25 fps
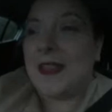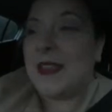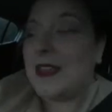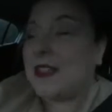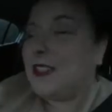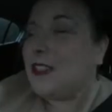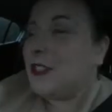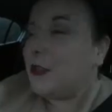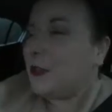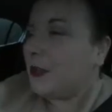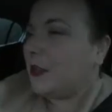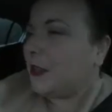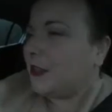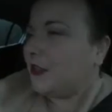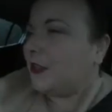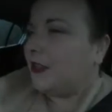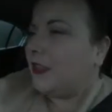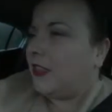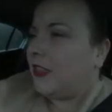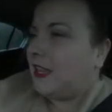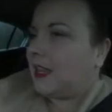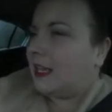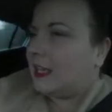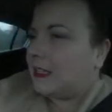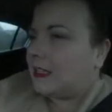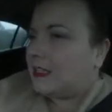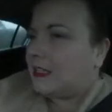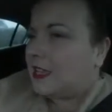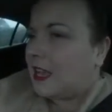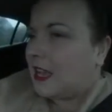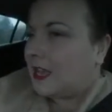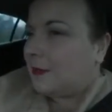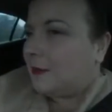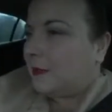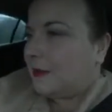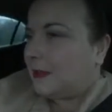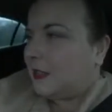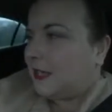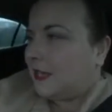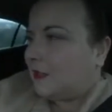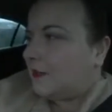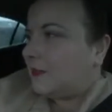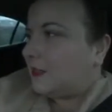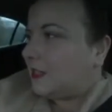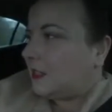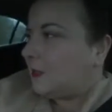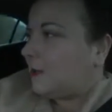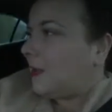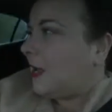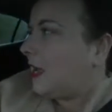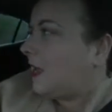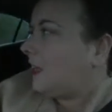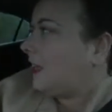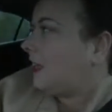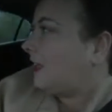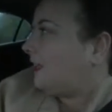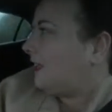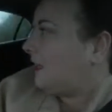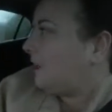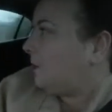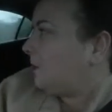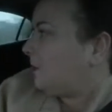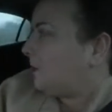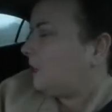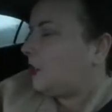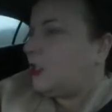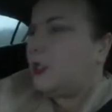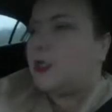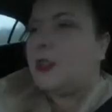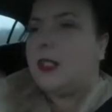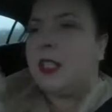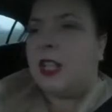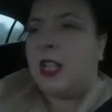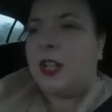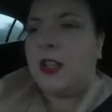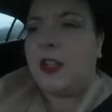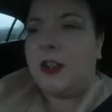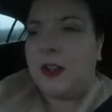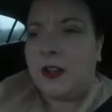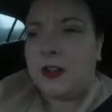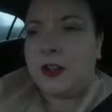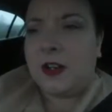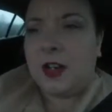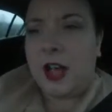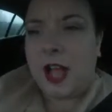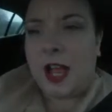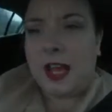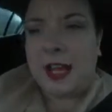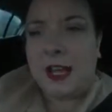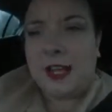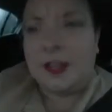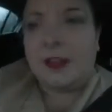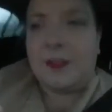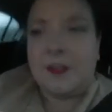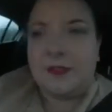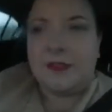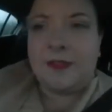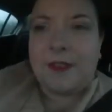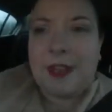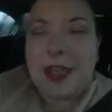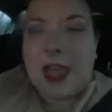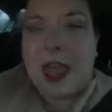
And they do other things, I believe, as well. Like they produce other kind of